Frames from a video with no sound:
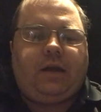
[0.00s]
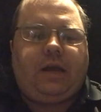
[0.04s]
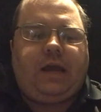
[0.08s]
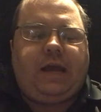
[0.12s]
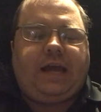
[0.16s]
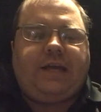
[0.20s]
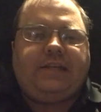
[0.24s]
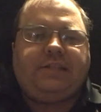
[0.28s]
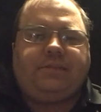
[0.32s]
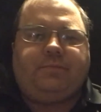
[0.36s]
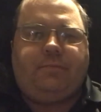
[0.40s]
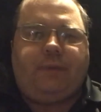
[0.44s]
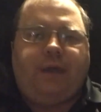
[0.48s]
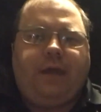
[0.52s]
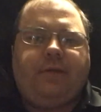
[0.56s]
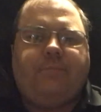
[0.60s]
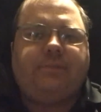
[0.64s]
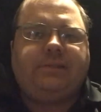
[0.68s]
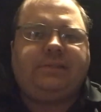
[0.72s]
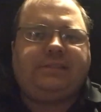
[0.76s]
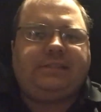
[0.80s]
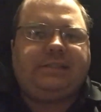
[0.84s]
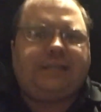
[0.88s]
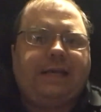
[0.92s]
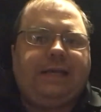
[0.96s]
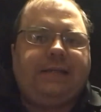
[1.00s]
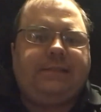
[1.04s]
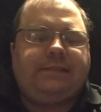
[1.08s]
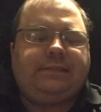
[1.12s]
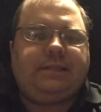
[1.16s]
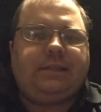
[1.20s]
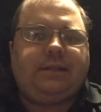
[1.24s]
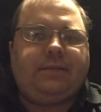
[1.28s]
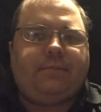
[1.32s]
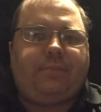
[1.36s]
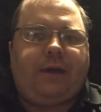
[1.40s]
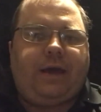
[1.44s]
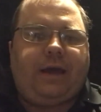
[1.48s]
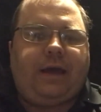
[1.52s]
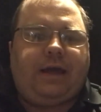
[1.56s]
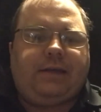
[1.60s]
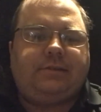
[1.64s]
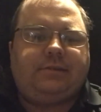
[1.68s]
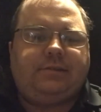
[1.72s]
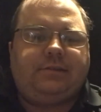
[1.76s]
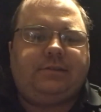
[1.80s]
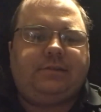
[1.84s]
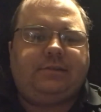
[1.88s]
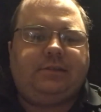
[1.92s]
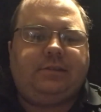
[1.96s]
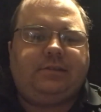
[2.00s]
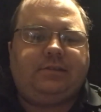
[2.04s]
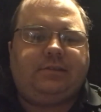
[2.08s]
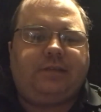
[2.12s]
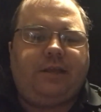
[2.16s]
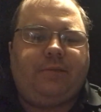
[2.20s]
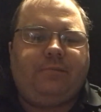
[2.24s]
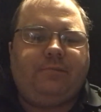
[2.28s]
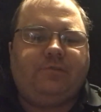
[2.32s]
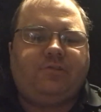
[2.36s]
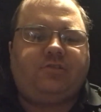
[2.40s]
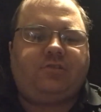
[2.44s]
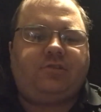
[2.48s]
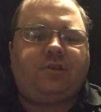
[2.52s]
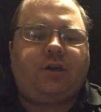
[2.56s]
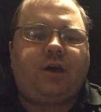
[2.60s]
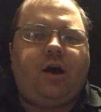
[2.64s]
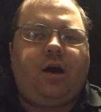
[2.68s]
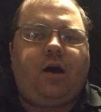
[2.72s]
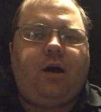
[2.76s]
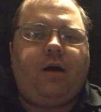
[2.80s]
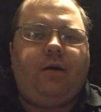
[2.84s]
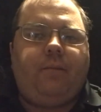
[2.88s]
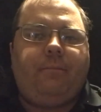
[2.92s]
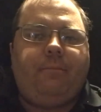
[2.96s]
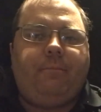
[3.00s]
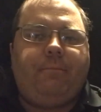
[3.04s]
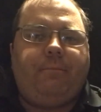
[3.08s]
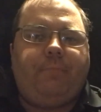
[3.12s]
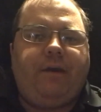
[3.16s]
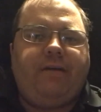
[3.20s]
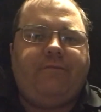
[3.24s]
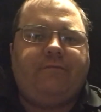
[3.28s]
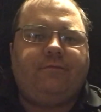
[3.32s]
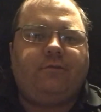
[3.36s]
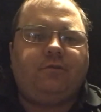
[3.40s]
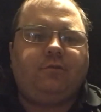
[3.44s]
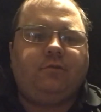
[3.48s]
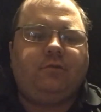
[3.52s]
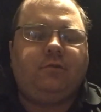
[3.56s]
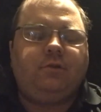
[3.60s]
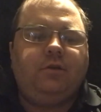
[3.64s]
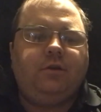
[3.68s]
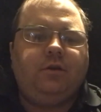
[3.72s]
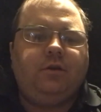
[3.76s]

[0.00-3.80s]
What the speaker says: has made mistakes in the past. His name is Tom Bevel.